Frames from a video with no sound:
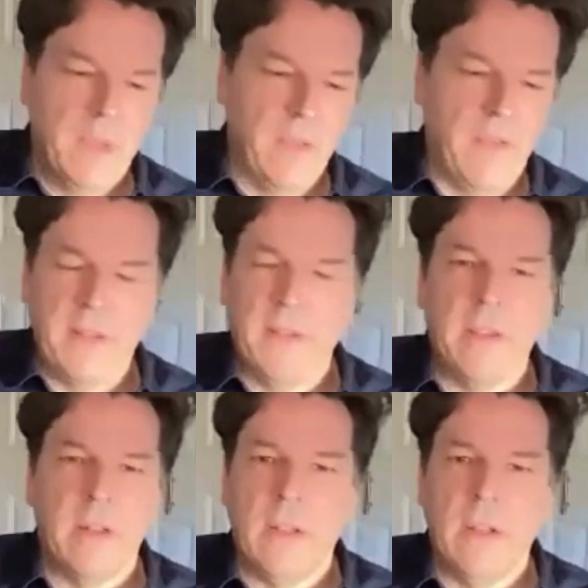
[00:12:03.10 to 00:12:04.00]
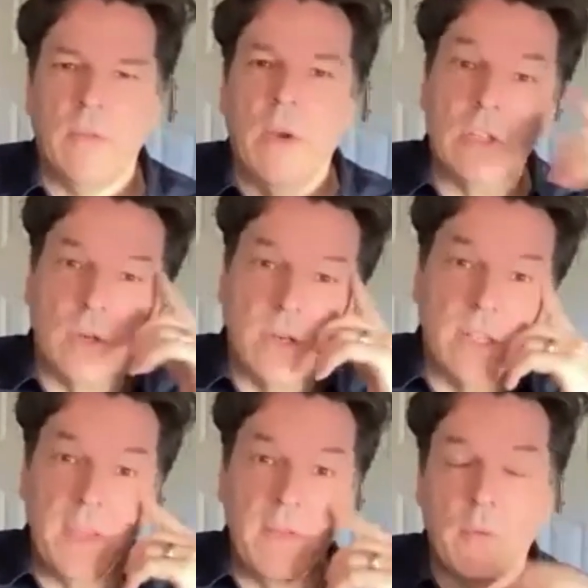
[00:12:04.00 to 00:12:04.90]
events in Russia or
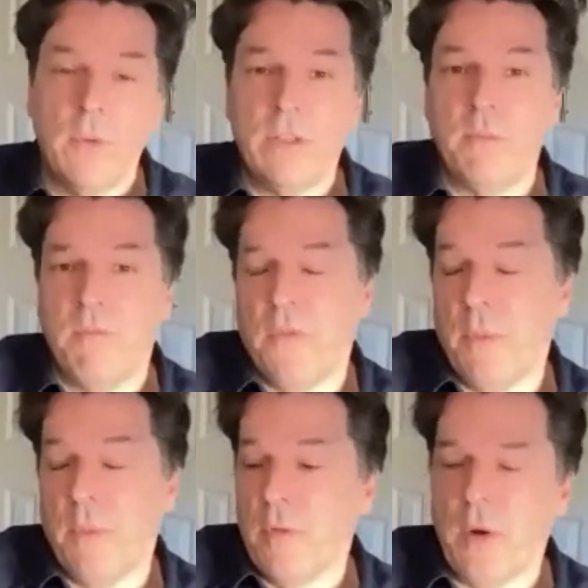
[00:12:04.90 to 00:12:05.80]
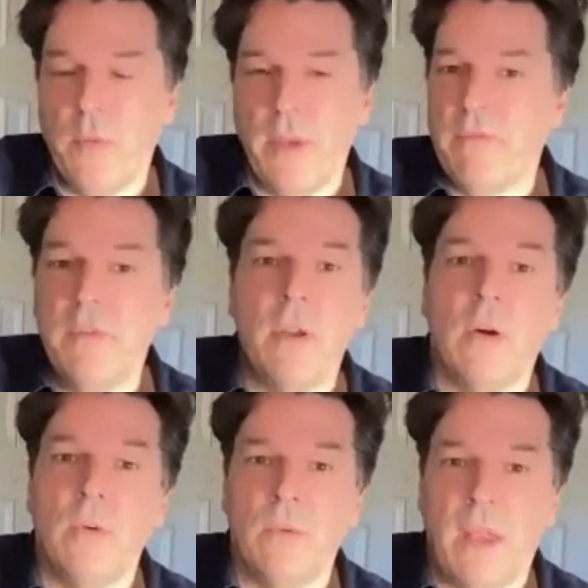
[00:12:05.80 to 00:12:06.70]
something, for which, for the most part, we have
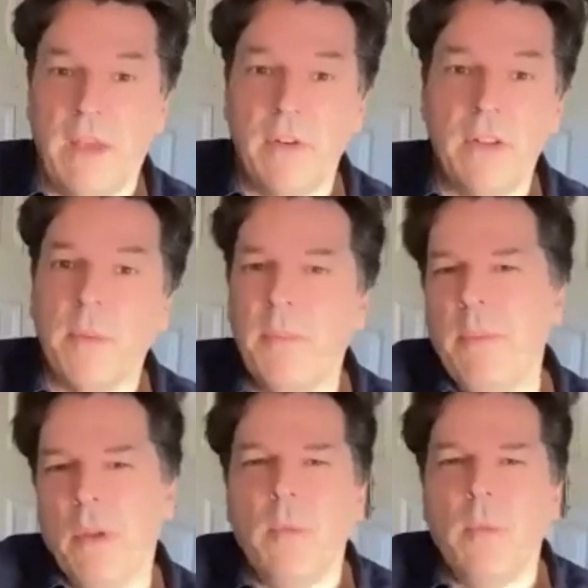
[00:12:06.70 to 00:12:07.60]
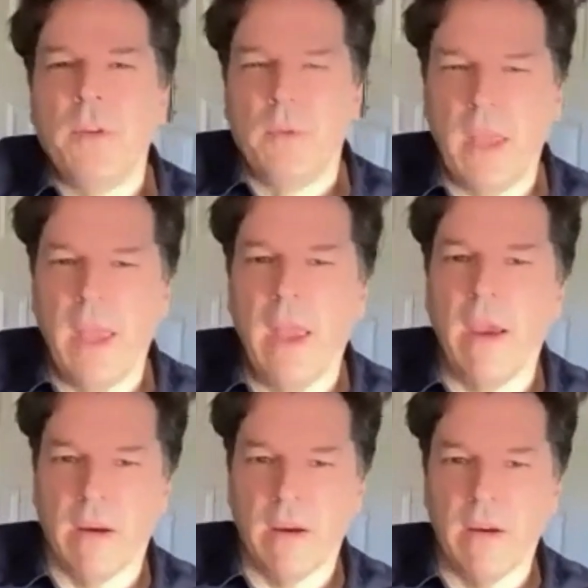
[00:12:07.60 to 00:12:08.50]
no evidence, but people almost don't
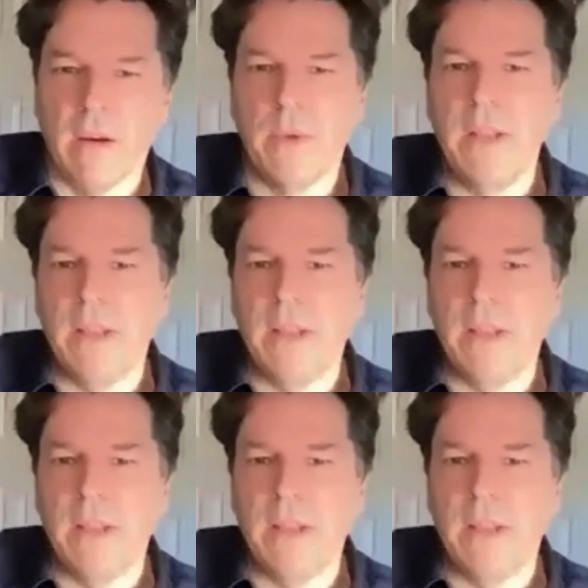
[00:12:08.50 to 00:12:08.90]
care, right?